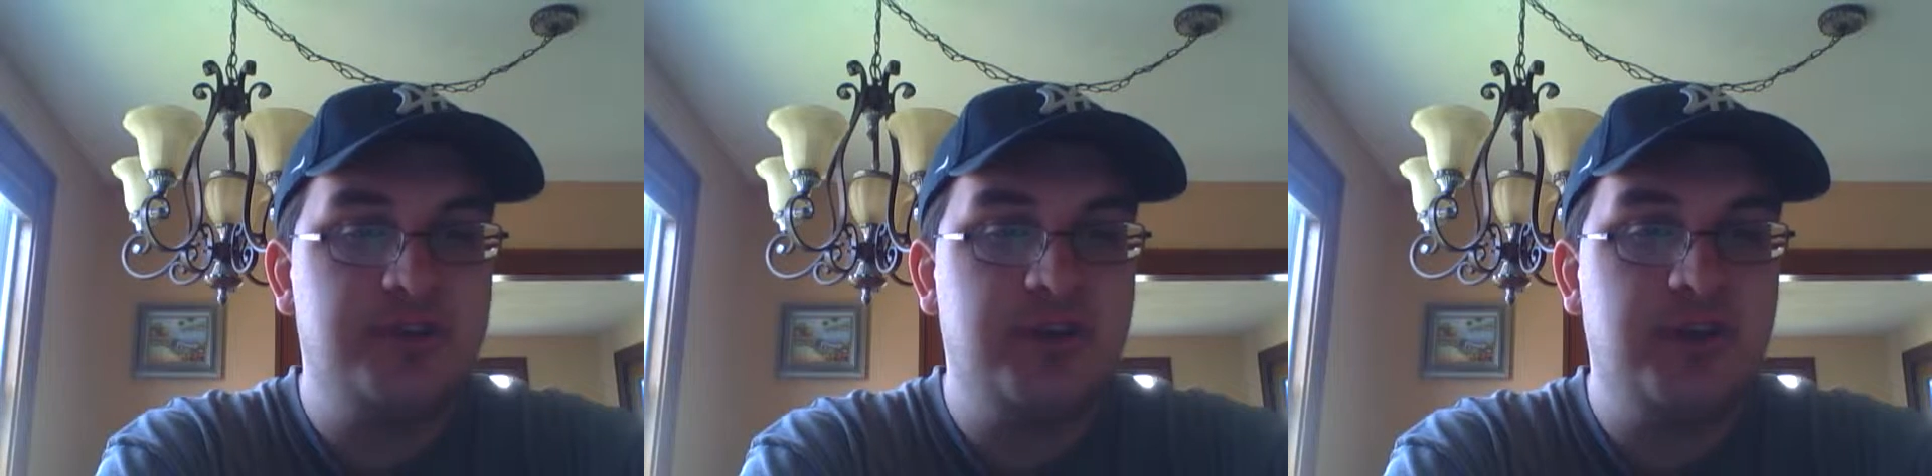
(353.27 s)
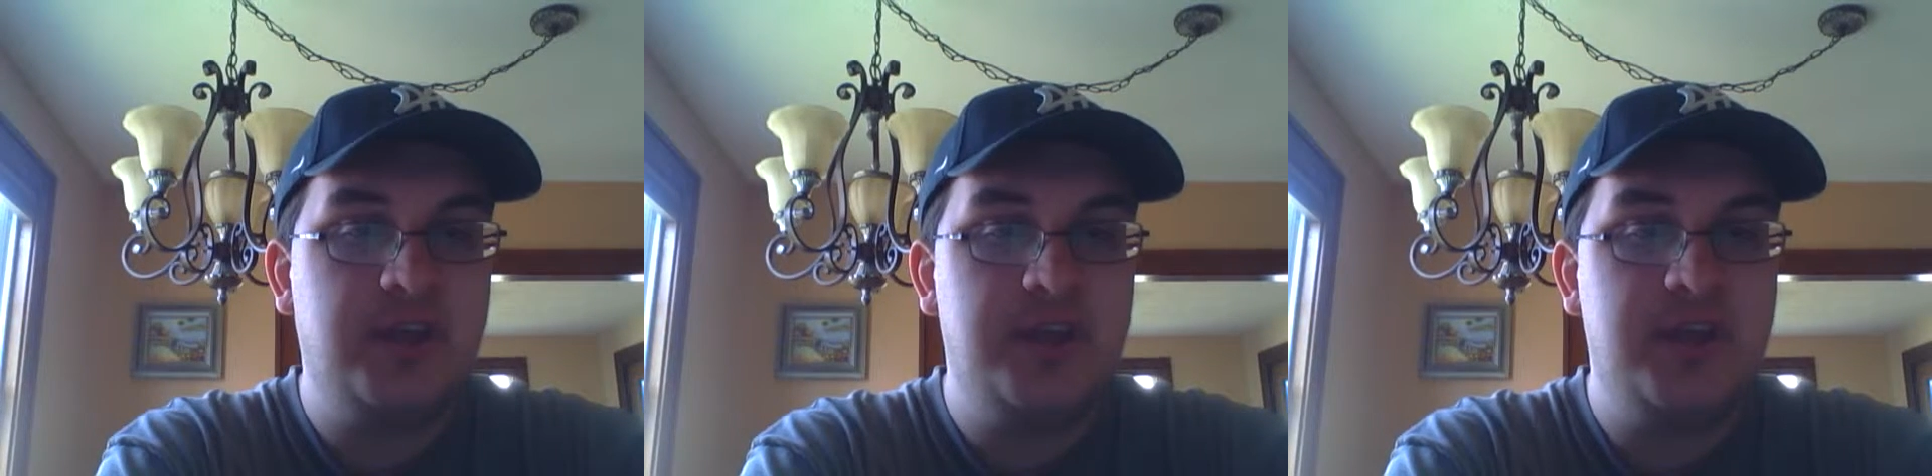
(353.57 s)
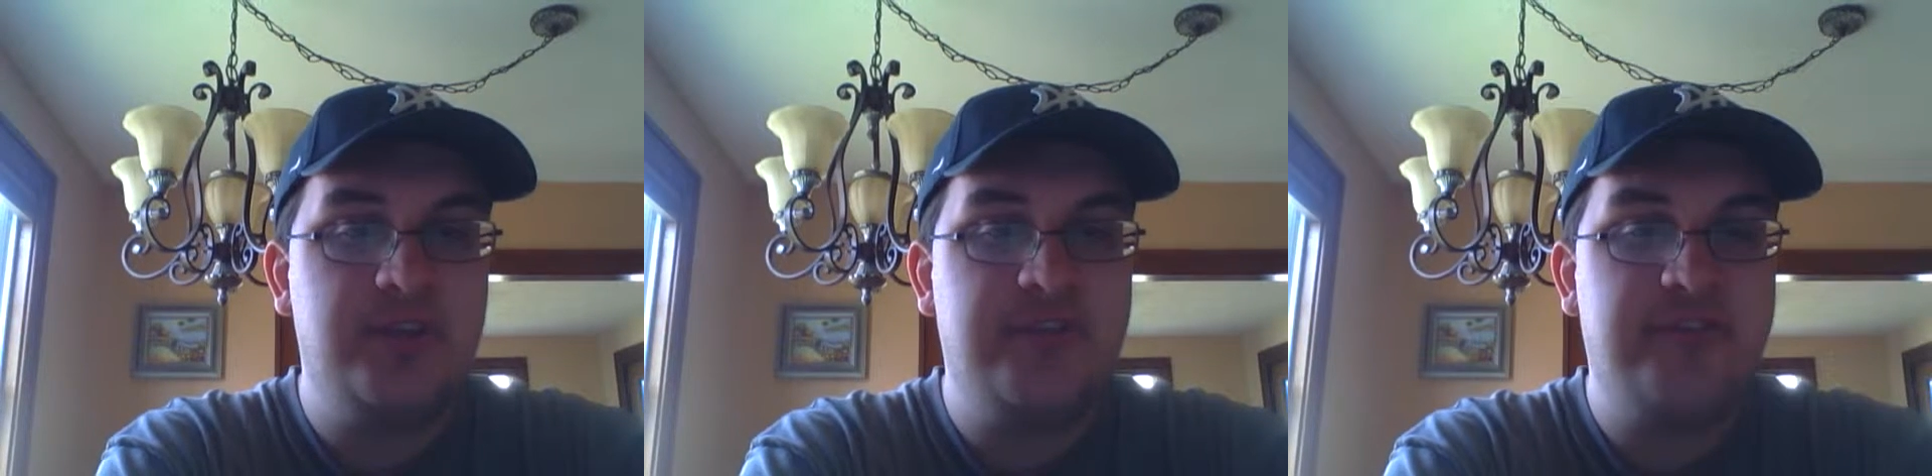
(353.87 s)
villain
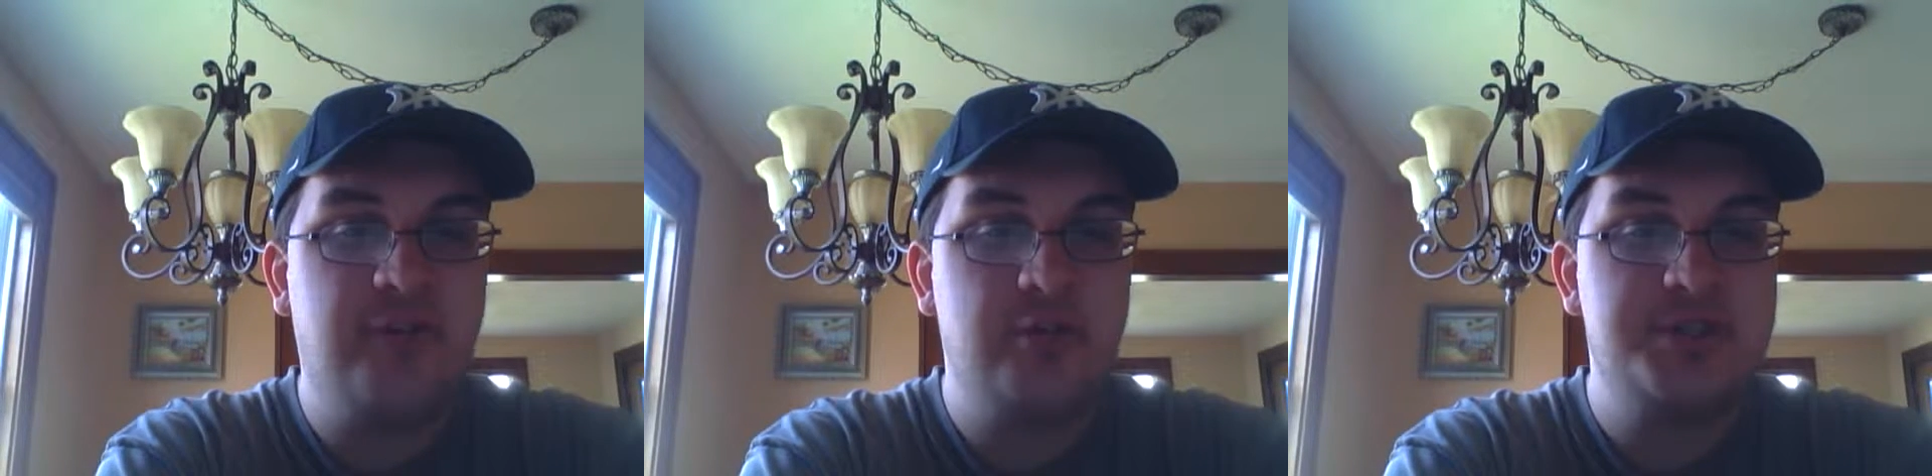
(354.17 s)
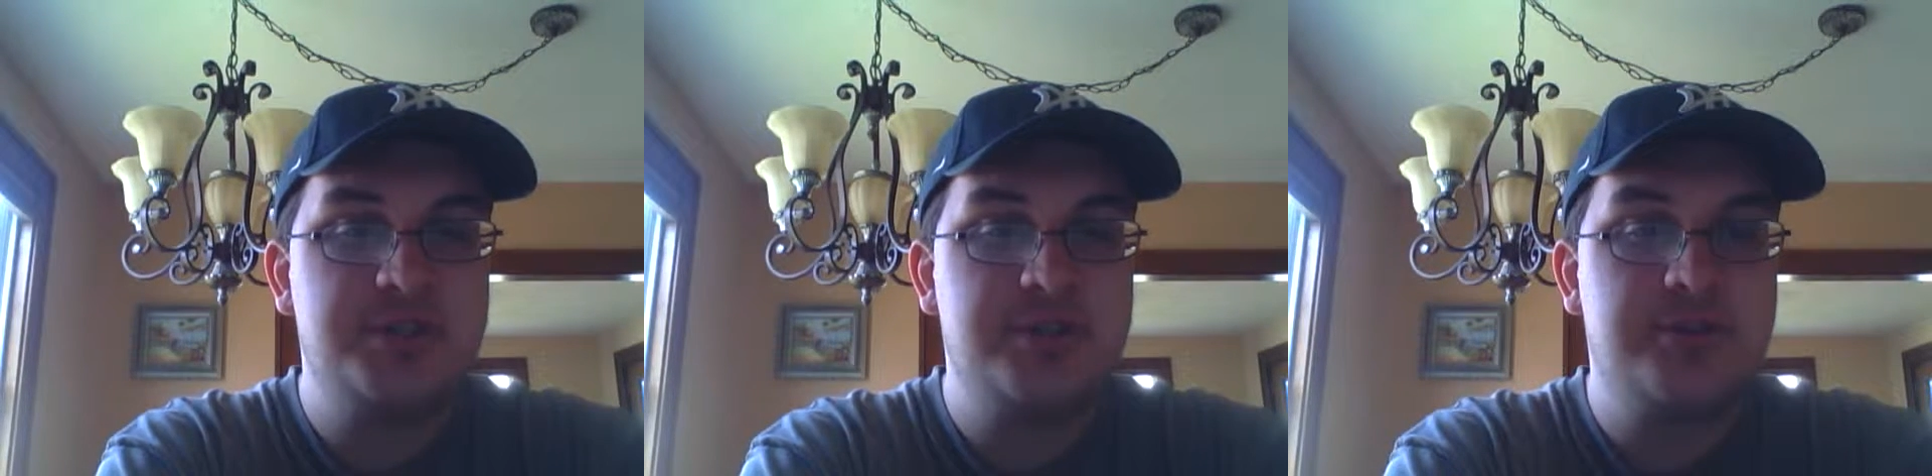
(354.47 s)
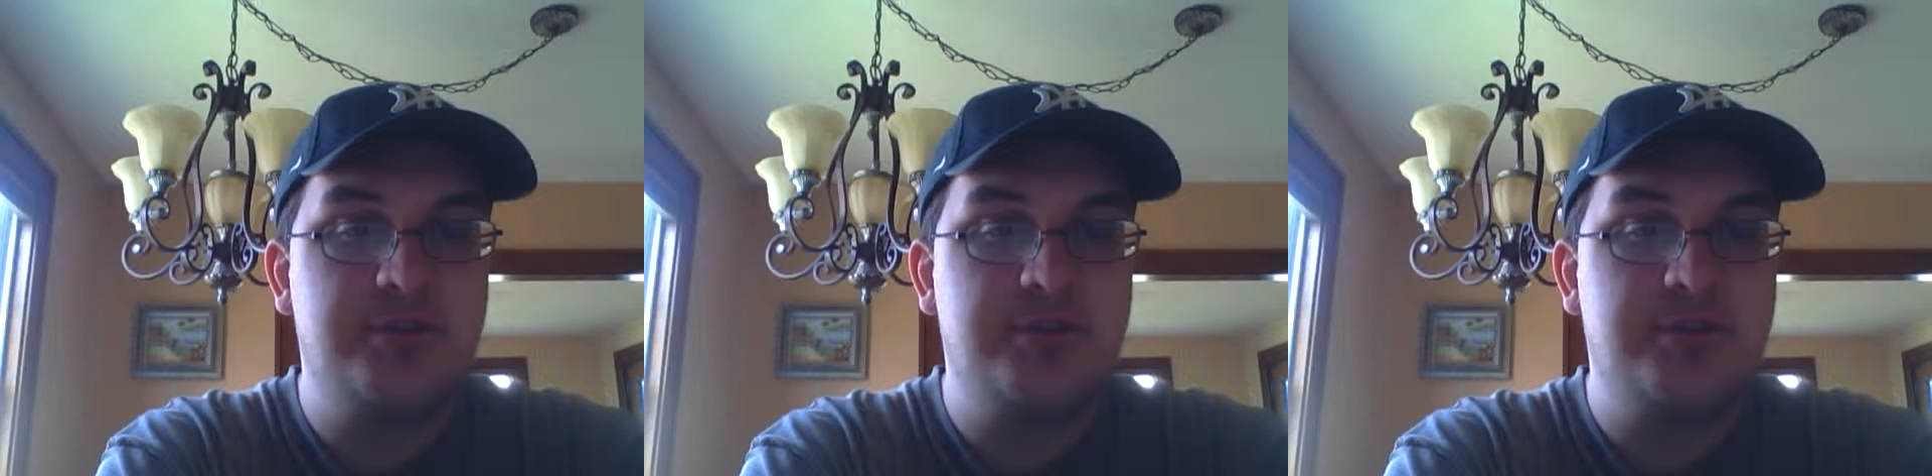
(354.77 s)
in the first